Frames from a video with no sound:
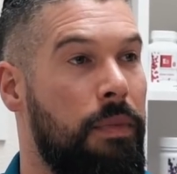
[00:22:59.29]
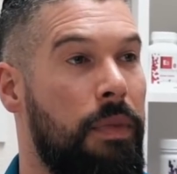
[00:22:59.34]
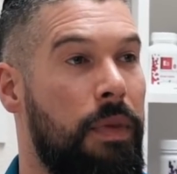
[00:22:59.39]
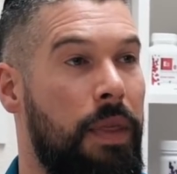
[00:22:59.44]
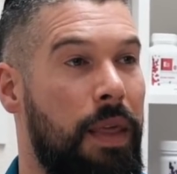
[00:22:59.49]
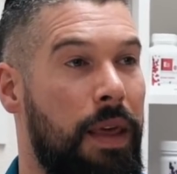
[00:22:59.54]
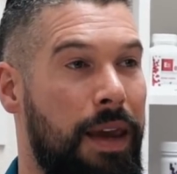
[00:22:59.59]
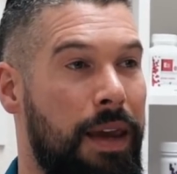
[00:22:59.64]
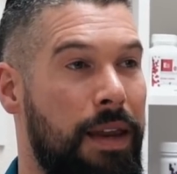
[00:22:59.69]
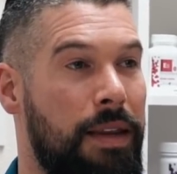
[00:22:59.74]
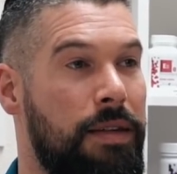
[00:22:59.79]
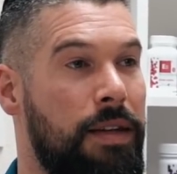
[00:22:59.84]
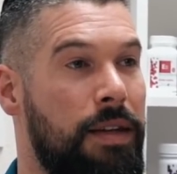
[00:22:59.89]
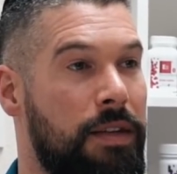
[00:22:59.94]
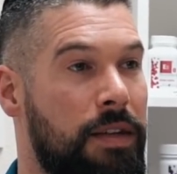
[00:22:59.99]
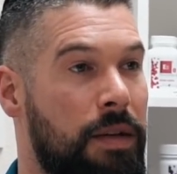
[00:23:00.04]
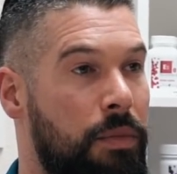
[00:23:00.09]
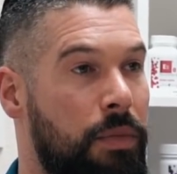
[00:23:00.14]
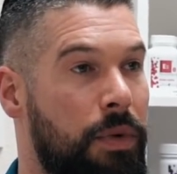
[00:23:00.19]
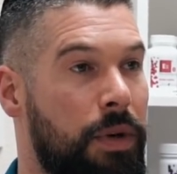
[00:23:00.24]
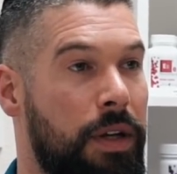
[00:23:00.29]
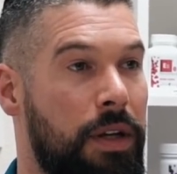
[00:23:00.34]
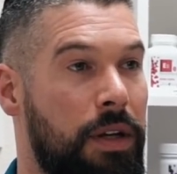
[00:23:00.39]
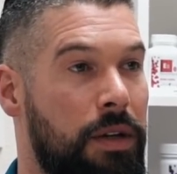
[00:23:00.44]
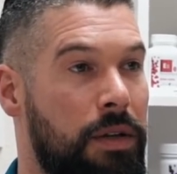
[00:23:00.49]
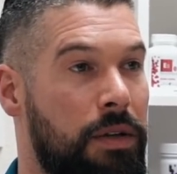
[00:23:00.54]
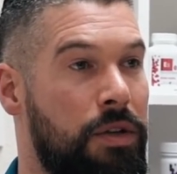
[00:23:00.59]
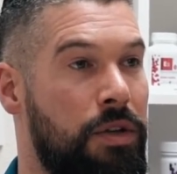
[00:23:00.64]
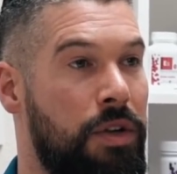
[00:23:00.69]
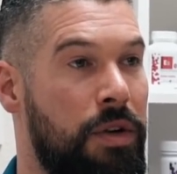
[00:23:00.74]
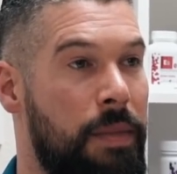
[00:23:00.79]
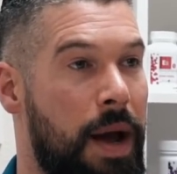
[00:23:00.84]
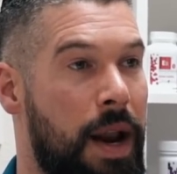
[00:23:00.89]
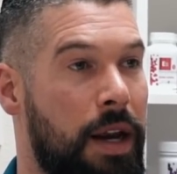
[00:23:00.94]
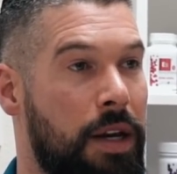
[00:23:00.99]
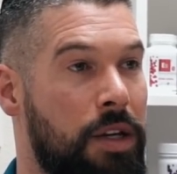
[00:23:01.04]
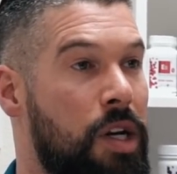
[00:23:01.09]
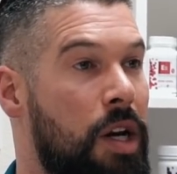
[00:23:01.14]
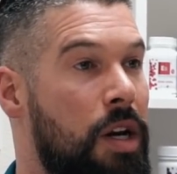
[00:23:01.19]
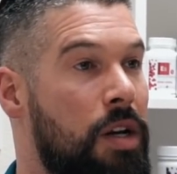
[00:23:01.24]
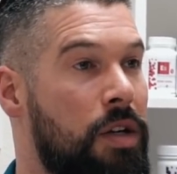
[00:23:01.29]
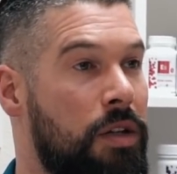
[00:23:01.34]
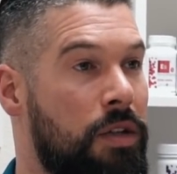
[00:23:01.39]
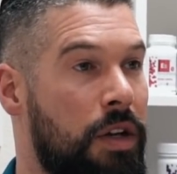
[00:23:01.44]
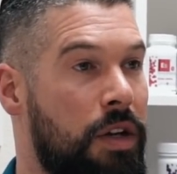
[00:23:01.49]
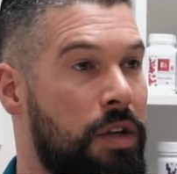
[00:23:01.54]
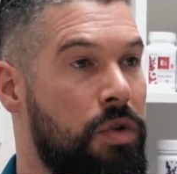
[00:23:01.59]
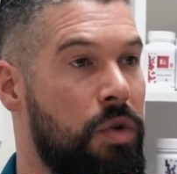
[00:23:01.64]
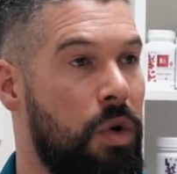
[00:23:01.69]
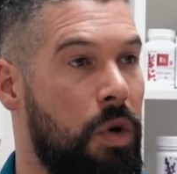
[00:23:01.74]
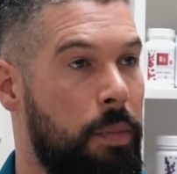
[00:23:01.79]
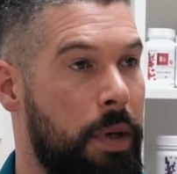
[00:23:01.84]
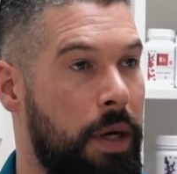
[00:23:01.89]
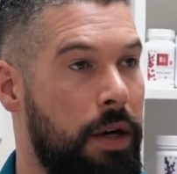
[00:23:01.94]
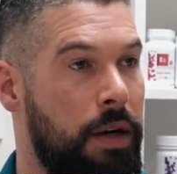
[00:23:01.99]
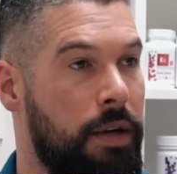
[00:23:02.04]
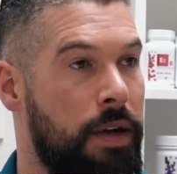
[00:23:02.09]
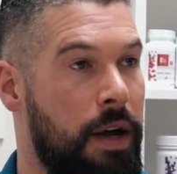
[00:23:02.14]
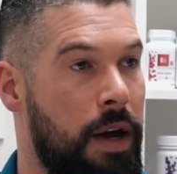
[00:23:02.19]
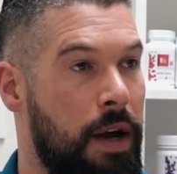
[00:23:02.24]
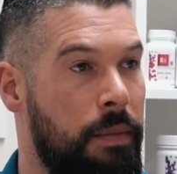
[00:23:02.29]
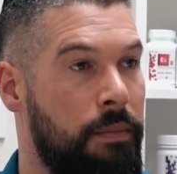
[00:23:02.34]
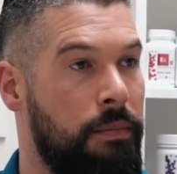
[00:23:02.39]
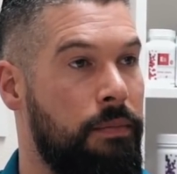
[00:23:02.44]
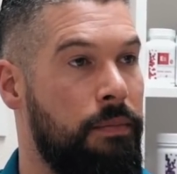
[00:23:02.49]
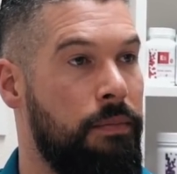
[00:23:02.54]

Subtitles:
they can see some really dramatic changes in a short period of time.